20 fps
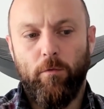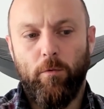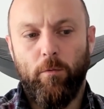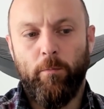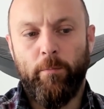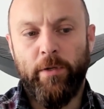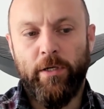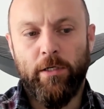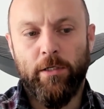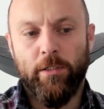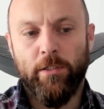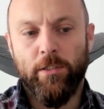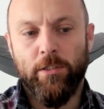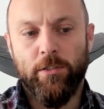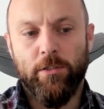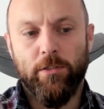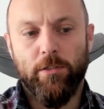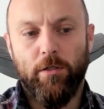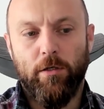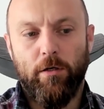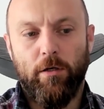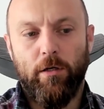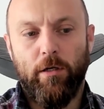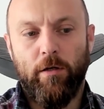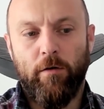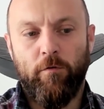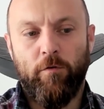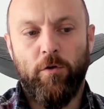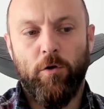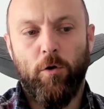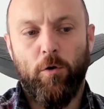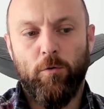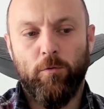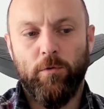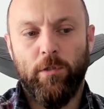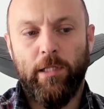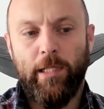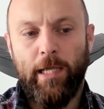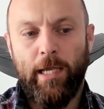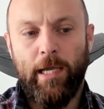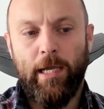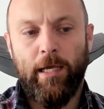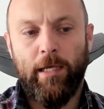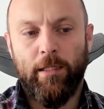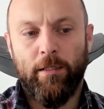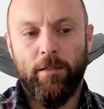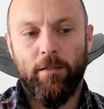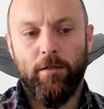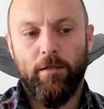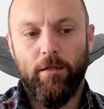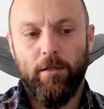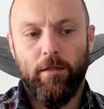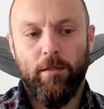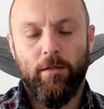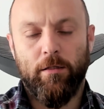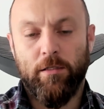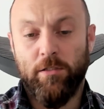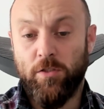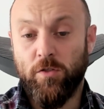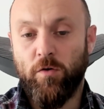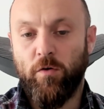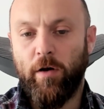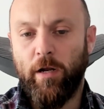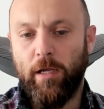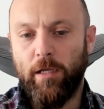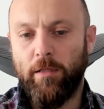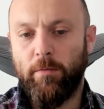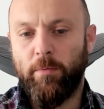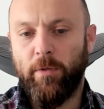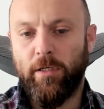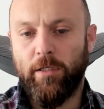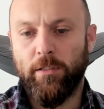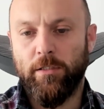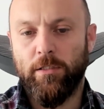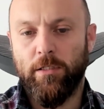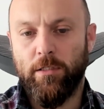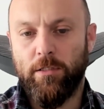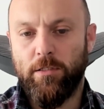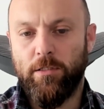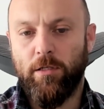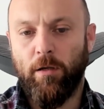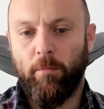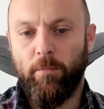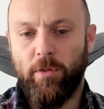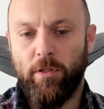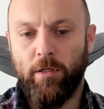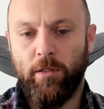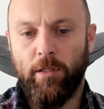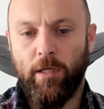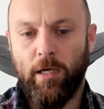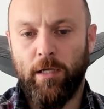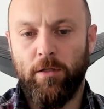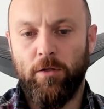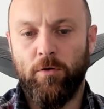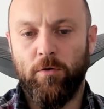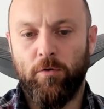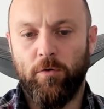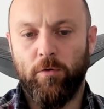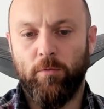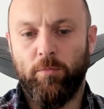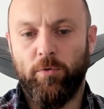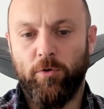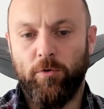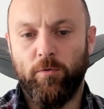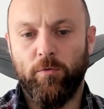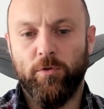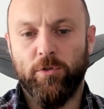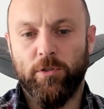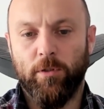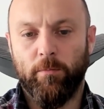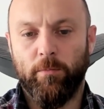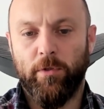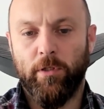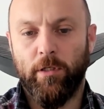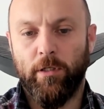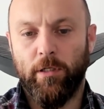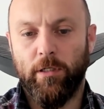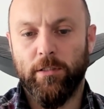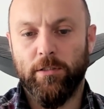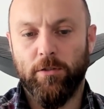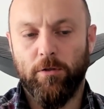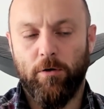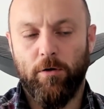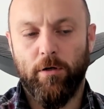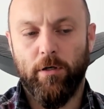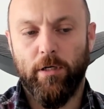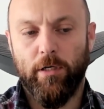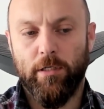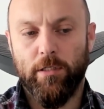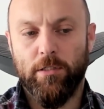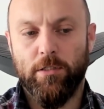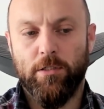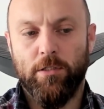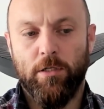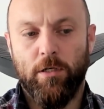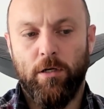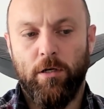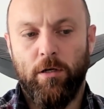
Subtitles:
Because if you own land, that's great because it's something that you can produce something, as long as